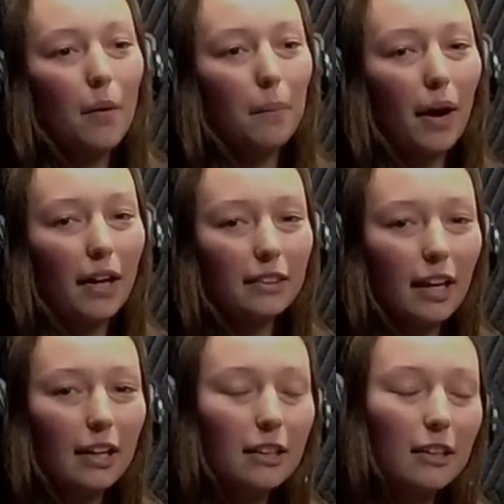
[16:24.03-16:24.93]
But at
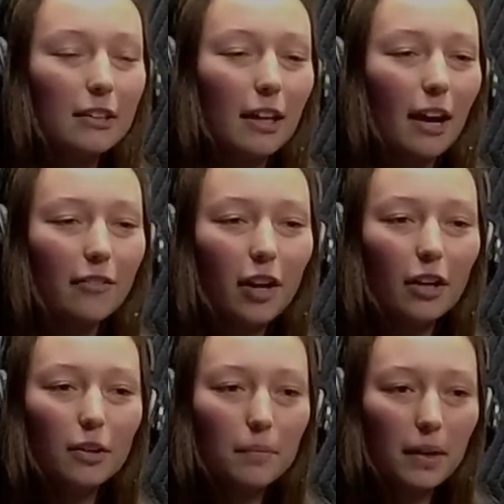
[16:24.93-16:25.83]
the end of the day, I've
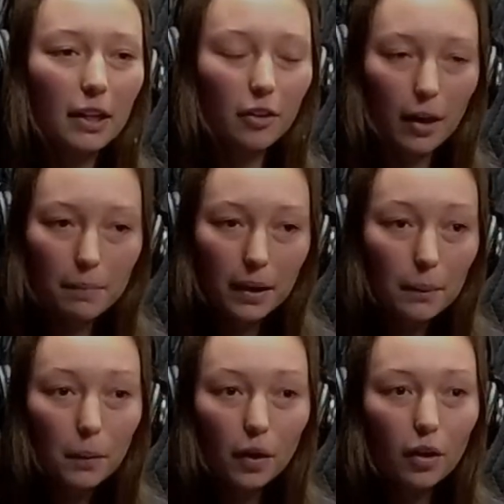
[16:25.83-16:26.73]
gotten to meet great
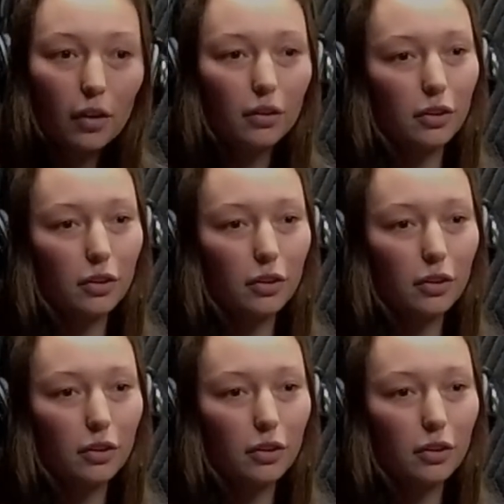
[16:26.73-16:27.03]
people,